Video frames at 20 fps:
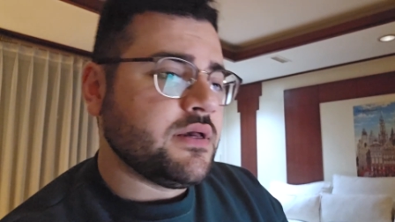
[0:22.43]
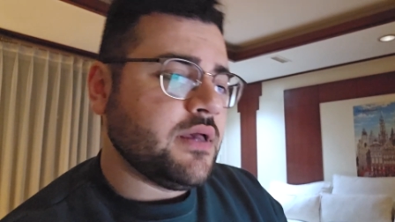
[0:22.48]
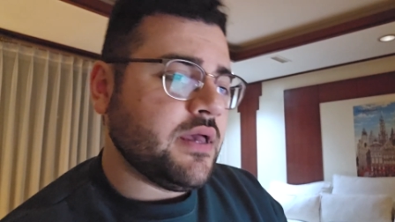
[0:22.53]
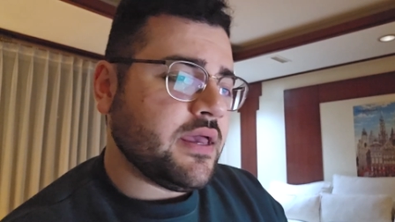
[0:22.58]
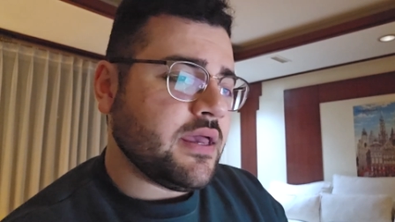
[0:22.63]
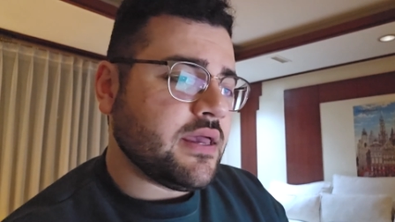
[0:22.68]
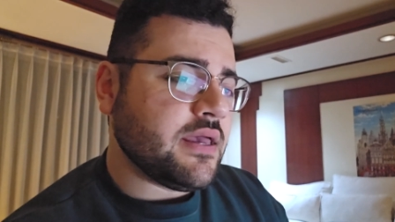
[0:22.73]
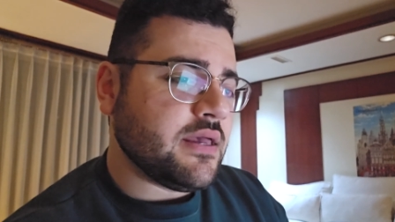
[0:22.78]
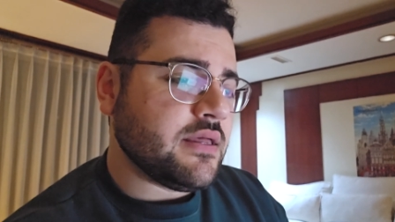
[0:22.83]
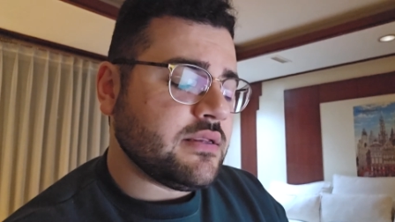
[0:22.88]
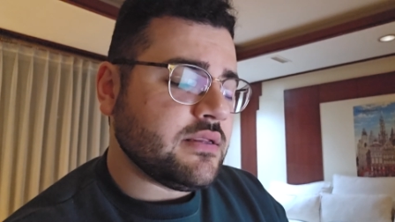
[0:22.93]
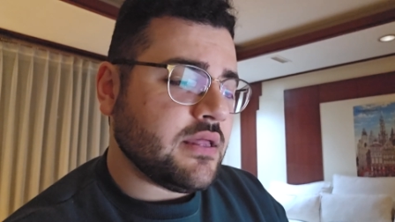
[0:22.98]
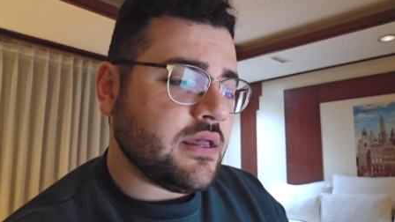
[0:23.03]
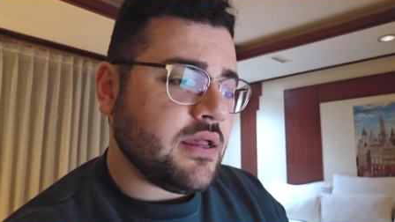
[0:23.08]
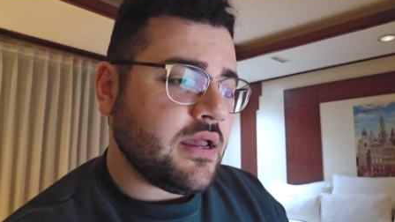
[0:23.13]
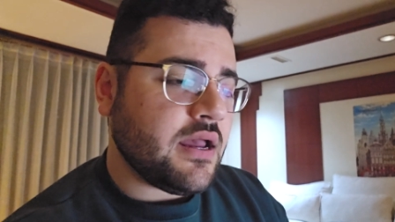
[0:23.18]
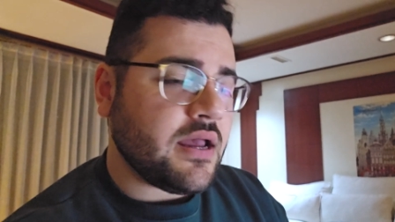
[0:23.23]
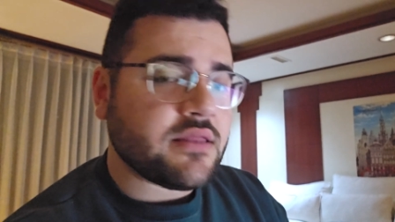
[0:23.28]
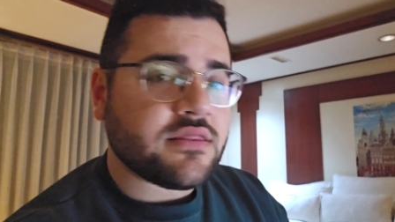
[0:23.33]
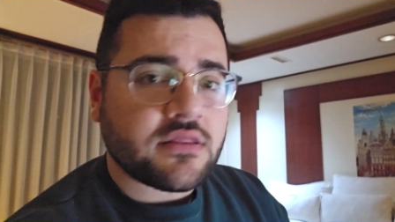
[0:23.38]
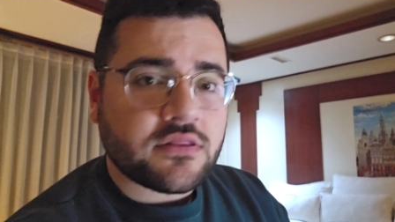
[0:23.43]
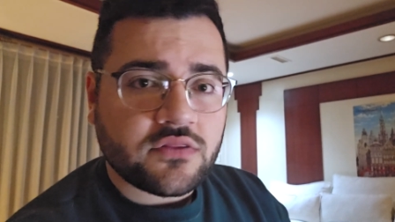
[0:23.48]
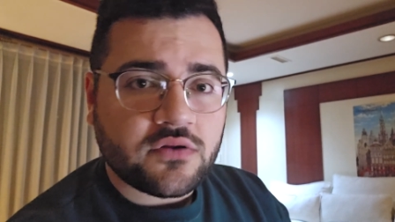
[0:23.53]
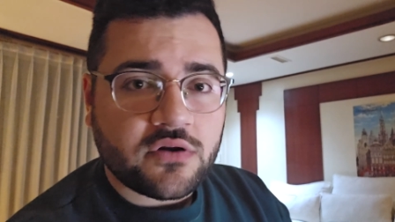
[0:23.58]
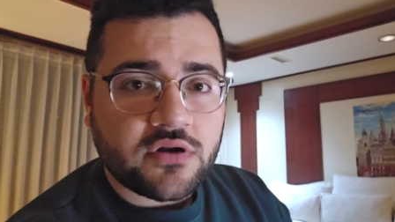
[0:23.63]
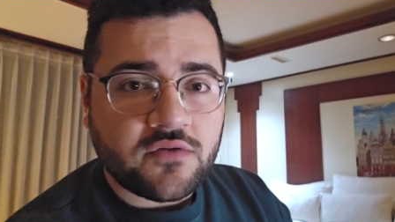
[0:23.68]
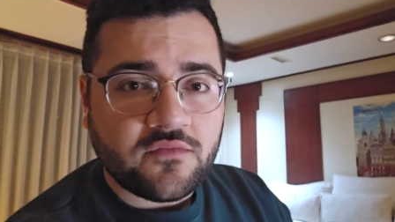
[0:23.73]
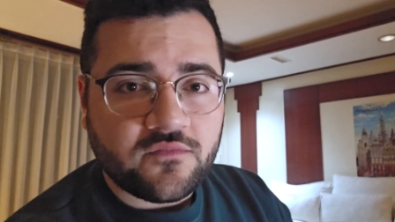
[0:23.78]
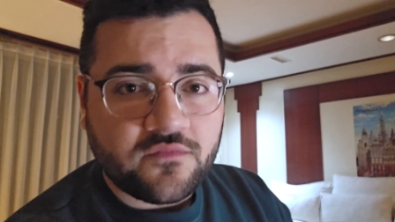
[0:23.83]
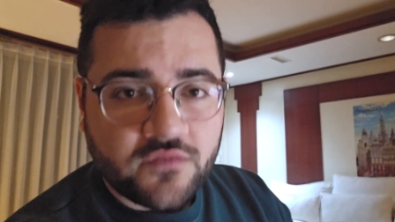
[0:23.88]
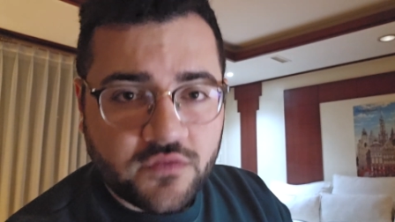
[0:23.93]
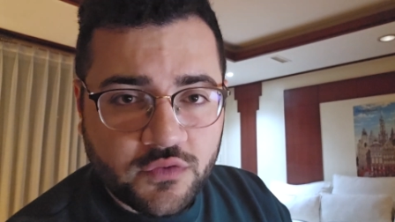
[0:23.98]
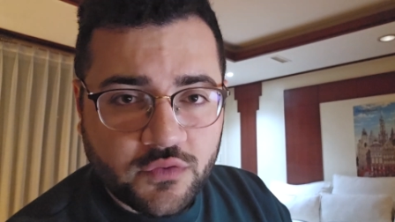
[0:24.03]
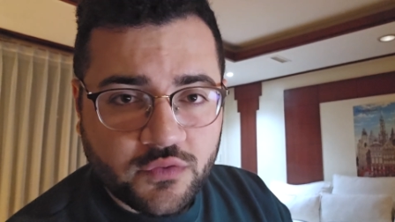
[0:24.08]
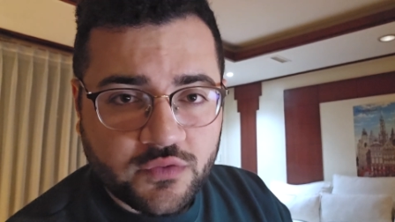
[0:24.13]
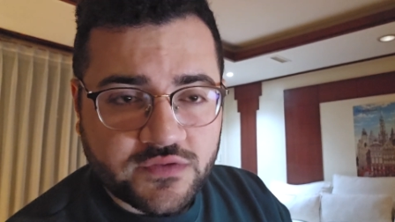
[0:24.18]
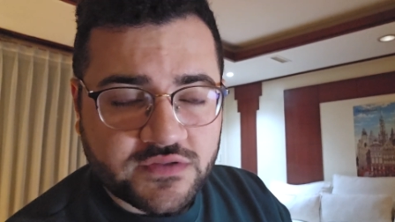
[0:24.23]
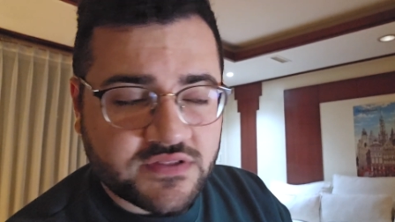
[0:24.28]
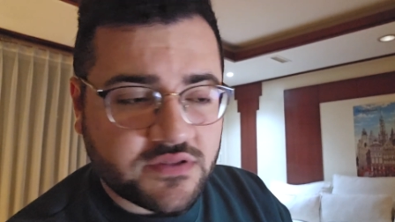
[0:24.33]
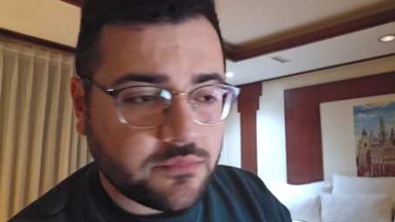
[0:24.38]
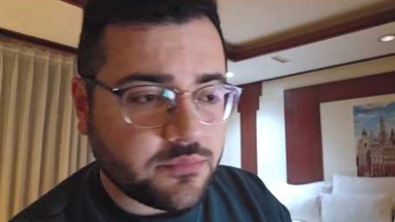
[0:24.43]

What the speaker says: and I think they're confused